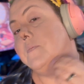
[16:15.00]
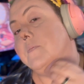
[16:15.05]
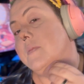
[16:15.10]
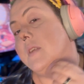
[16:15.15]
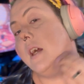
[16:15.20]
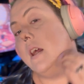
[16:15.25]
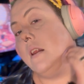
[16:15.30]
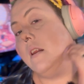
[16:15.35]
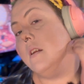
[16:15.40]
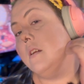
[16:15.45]

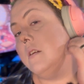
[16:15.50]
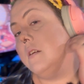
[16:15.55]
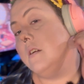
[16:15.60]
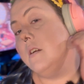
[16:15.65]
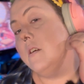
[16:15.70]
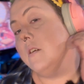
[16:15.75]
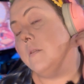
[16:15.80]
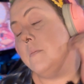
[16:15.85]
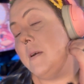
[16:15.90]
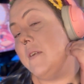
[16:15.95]

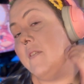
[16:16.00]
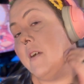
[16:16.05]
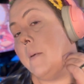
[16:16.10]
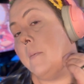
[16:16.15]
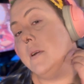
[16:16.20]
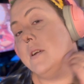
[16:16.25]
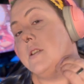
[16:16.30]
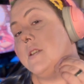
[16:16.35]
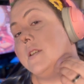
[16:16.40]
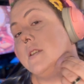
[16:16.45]
and, my
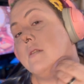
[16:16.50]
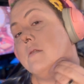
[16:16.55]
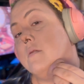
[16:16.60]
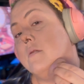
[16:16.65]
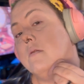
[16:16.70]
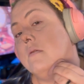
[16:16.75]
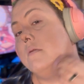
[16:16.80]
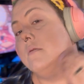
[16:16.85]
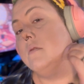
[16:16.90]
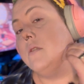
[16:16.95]
family just
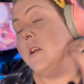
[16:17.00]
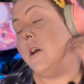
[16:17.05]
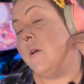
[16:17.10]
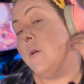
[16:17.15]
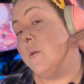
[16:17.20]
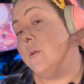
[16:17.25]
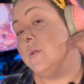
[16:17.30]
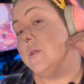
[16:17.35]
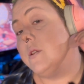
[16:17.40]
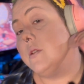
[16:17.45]

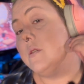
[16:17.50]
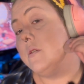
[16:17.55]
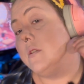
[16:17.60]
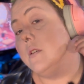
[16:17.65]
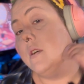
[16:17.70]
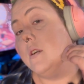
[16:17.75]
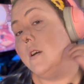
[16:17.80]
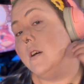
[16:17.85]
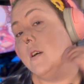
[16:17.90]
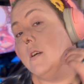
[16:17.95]
knows
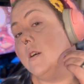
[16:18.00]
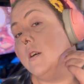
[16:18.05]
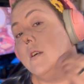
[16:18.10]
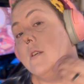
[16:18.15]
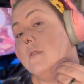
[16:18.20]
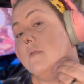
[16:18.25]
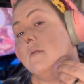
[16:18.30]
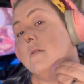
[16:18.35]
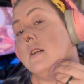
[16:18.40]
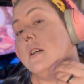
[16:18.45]

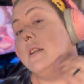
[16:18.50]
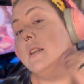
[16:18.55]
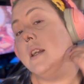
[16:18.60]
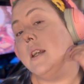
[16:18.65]
and